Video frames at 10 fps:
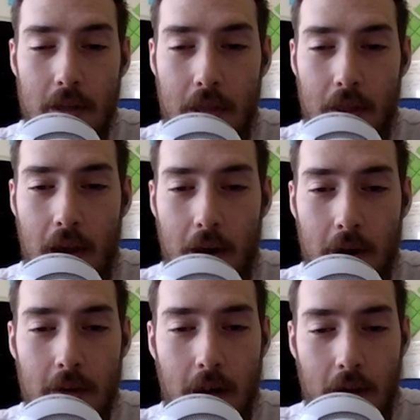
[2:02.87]
in
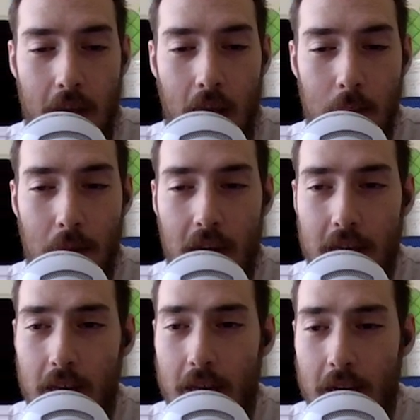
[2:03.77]
there on game
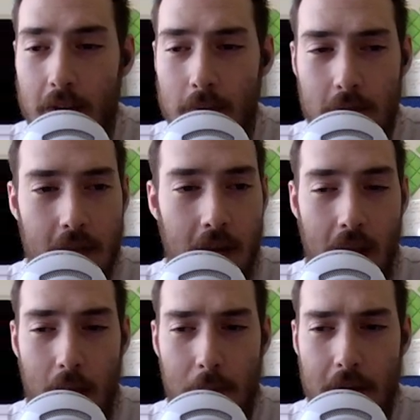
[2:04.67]
night, you know? Not
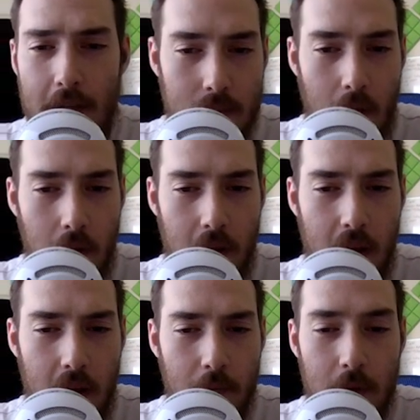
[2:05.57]
happening.
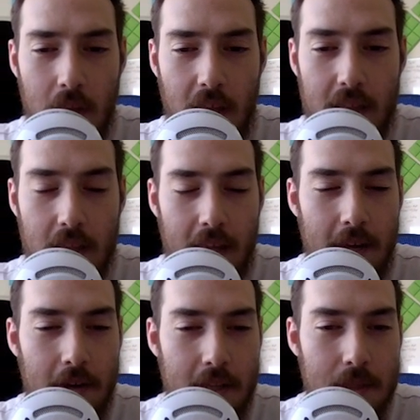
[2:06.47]
Okay, really like the
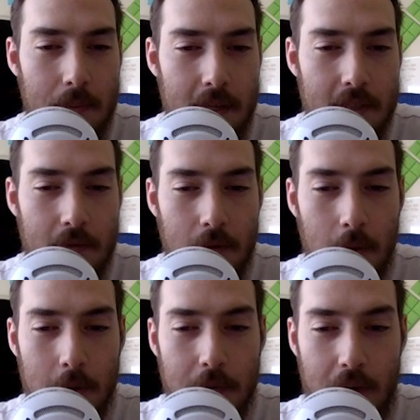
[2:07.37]
layout of this place, and the
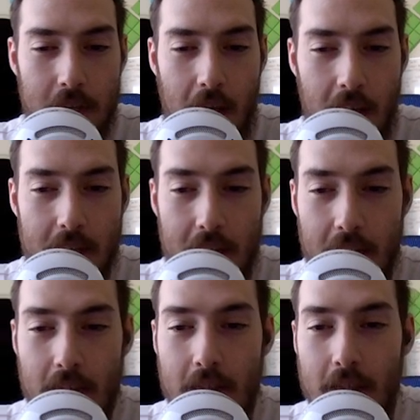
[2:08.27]
floor is fantastic.